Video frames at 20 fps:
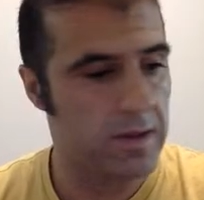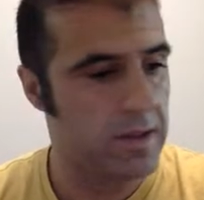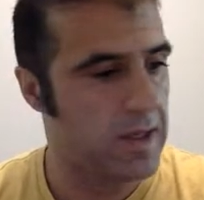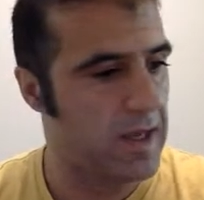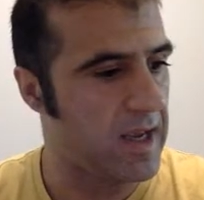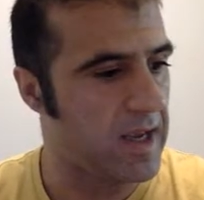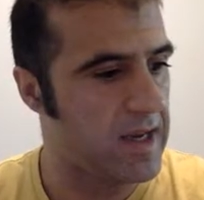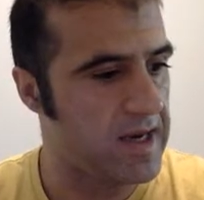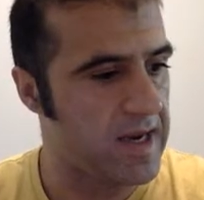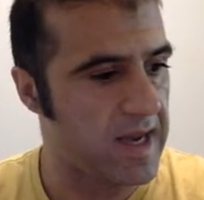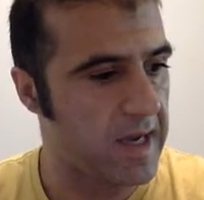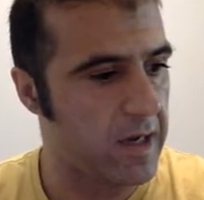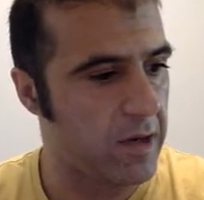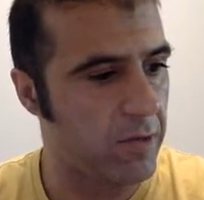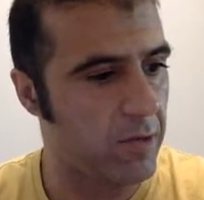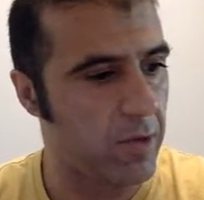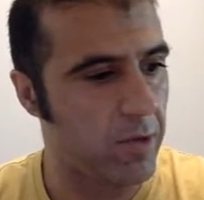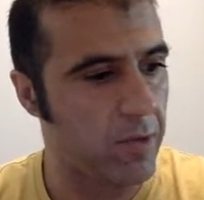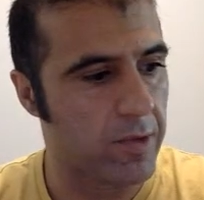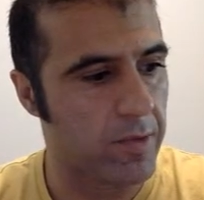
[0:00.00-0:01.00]
And now
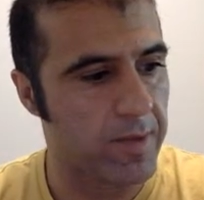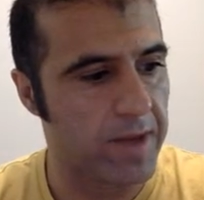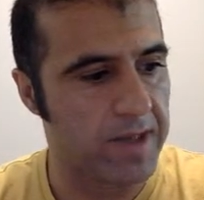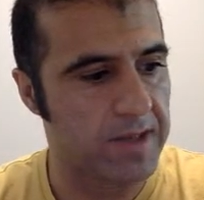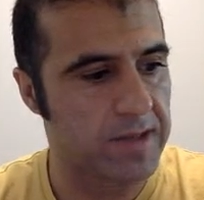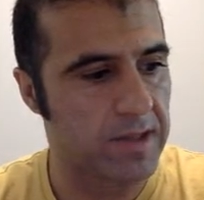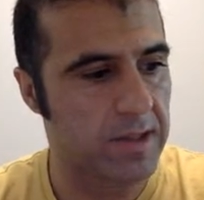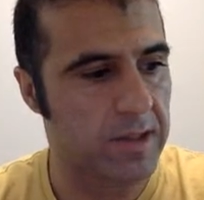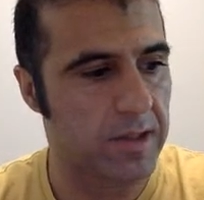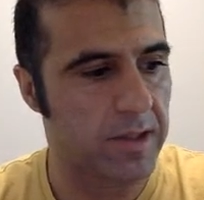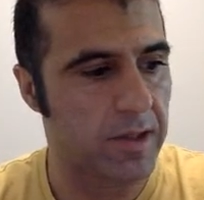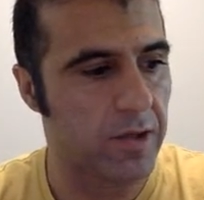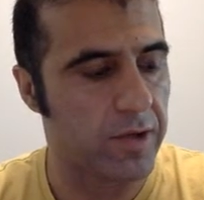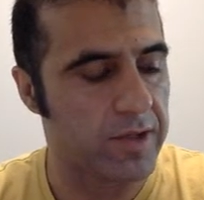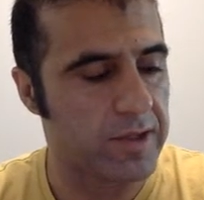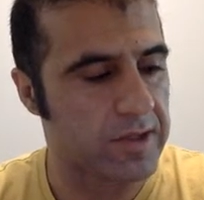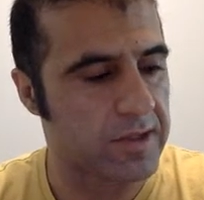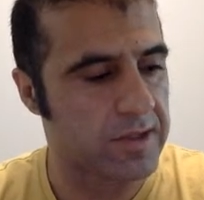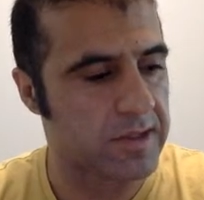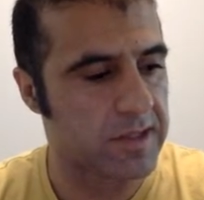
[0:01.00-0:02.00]
what we're basically going
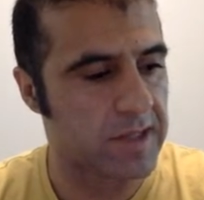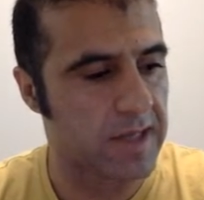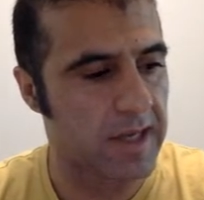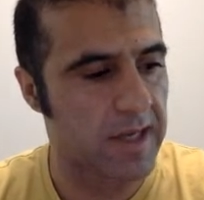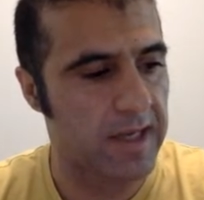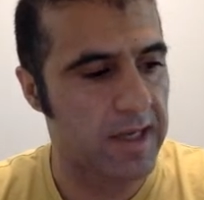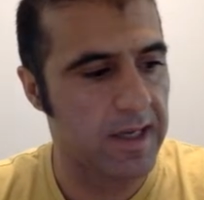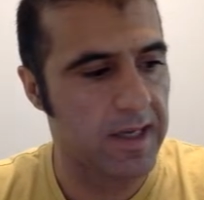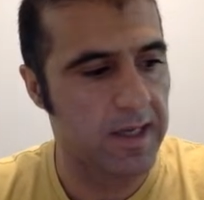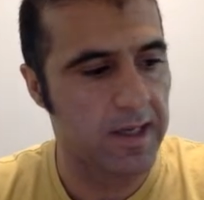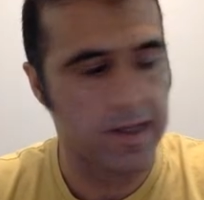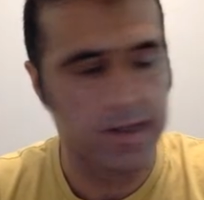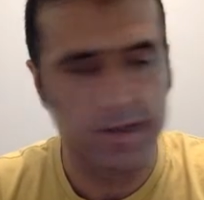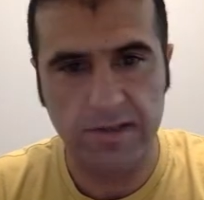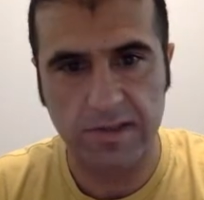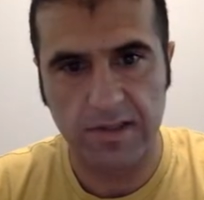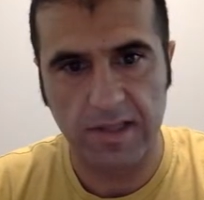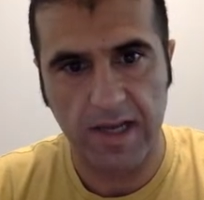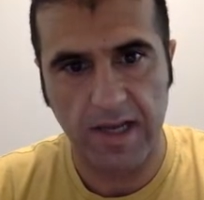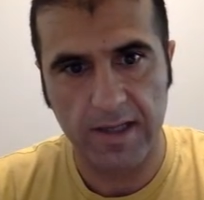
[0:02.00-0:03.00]
to say is
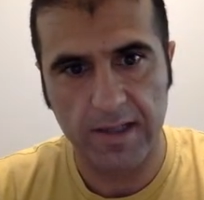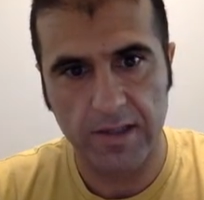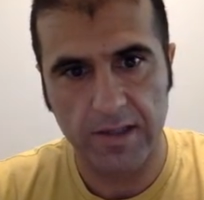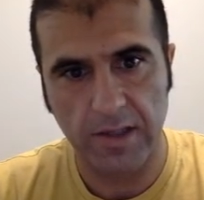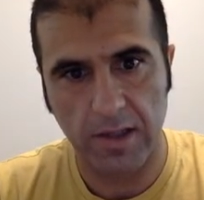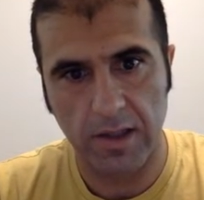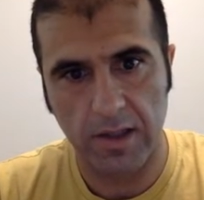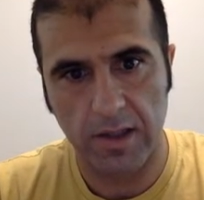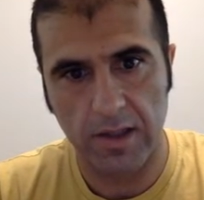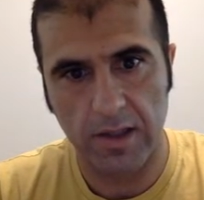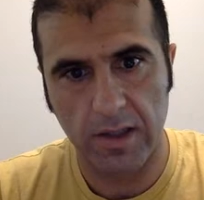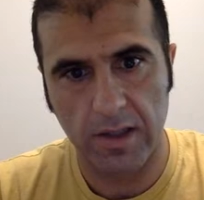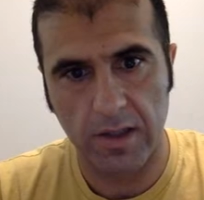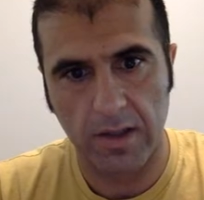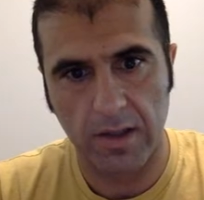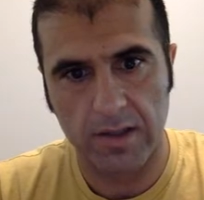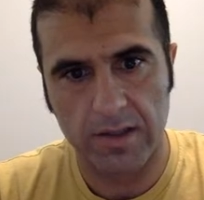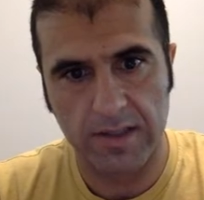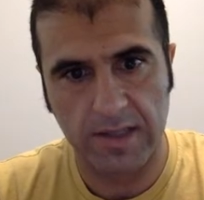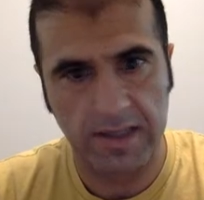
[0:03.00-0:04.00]
deck dot
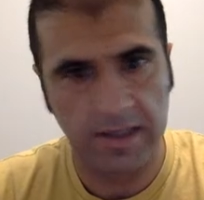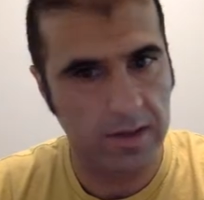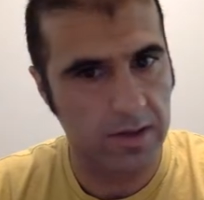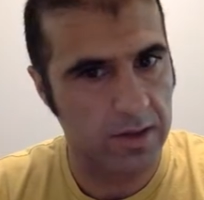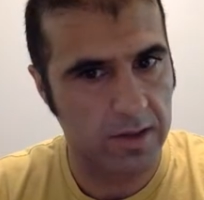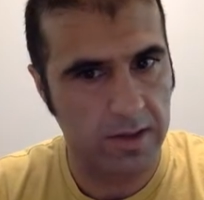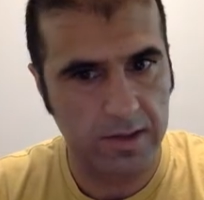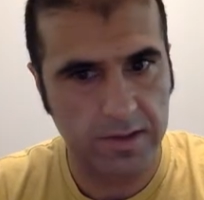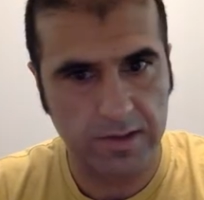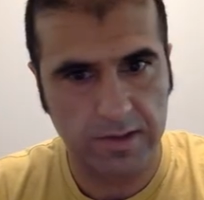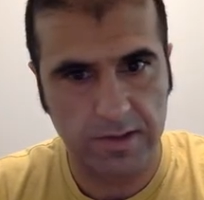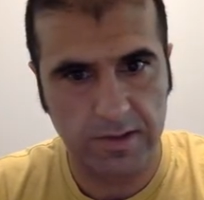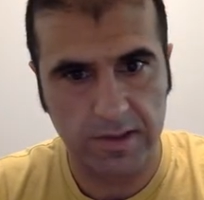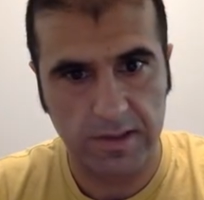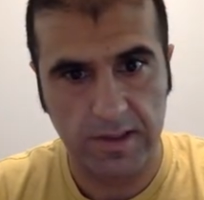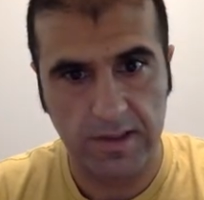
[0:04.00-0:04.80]
deck cards.